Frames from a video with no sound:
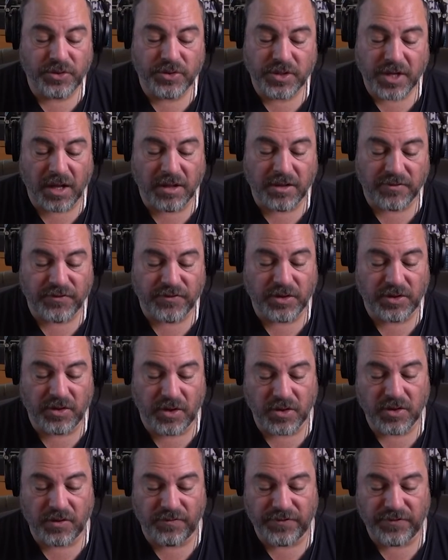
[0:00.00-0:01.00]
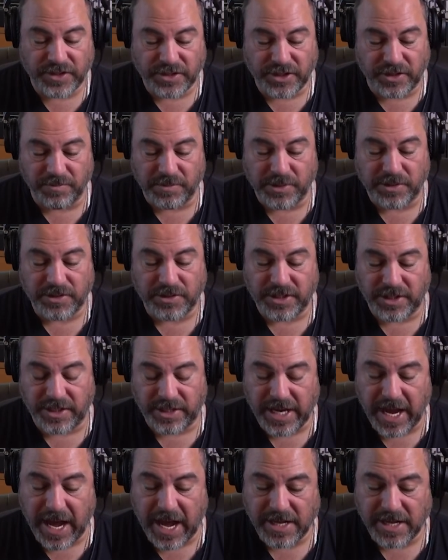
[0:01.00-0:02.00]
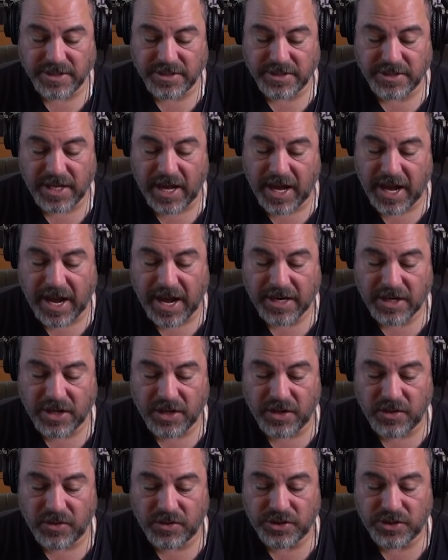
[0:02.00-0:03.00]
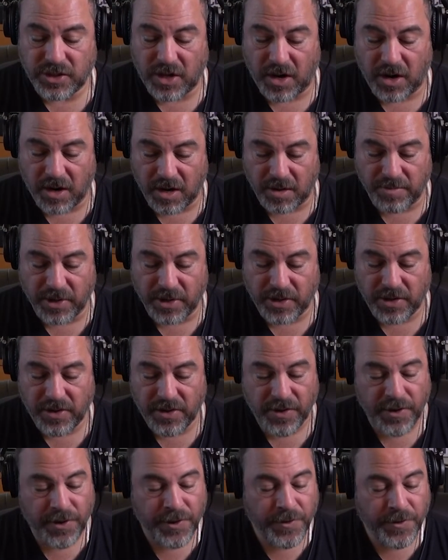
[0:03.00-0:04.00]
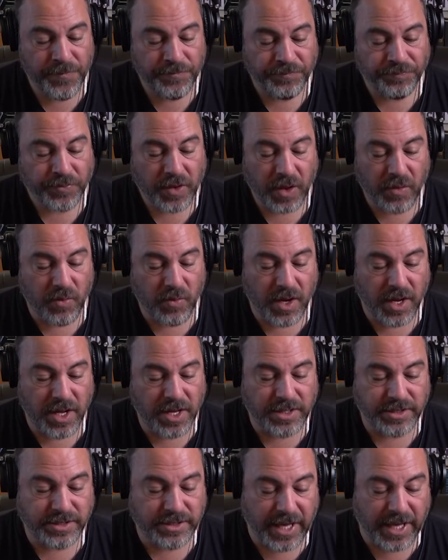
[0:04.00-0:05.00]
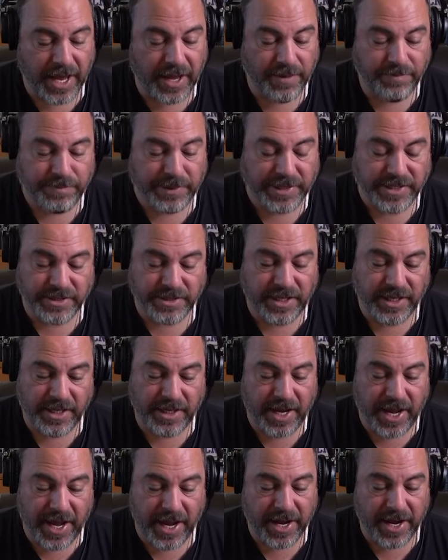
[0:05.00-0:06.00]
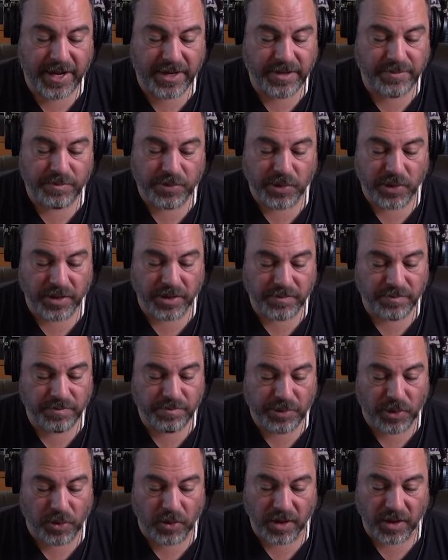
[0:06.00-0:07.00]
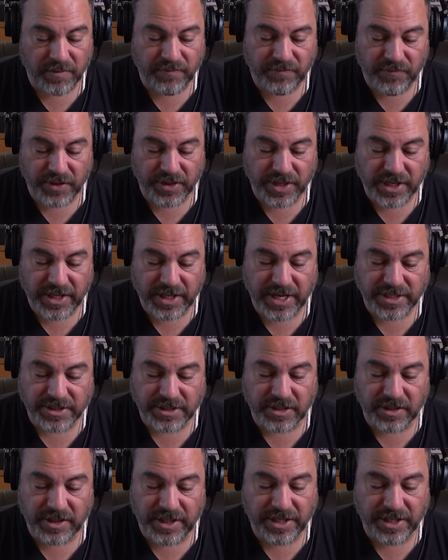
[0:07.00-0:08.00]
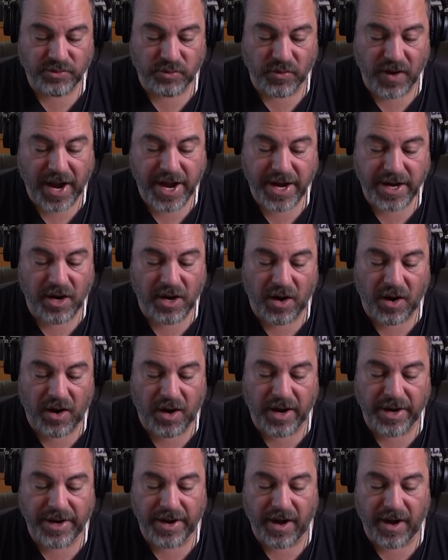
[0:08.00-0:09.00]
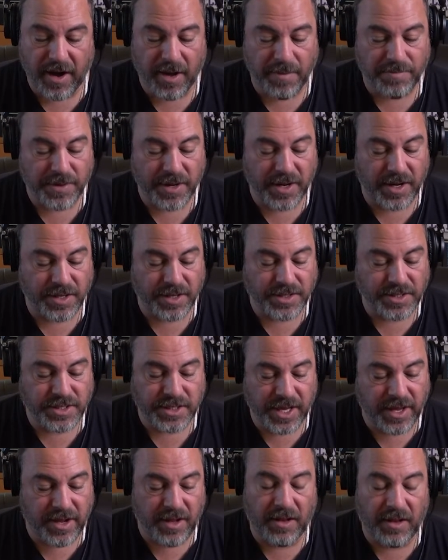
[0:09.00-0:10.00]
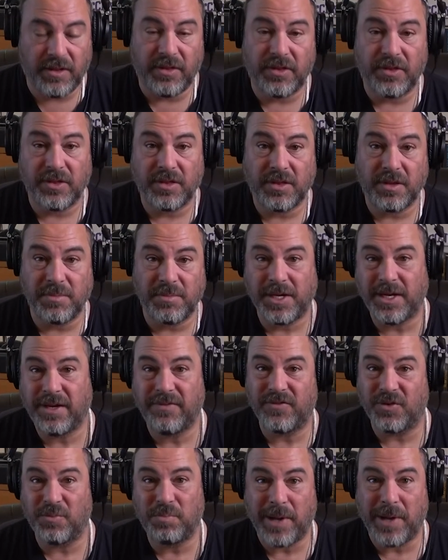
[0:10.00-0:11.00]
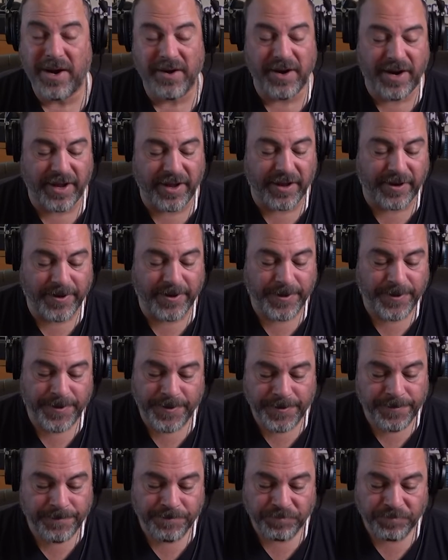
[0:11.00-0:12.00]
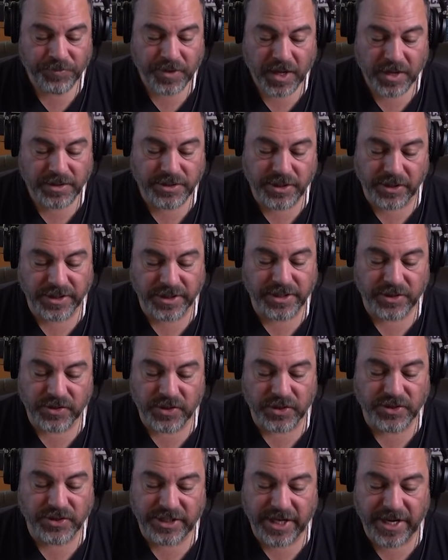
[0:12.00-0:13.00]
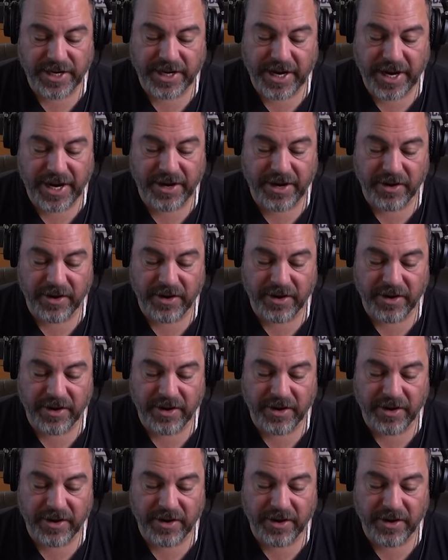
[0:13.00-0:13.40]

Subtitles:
colorful local fishing boats and yachts, Akko's Harbor was a busy and important port for the classical age right on up until the medieval period. During the Crusader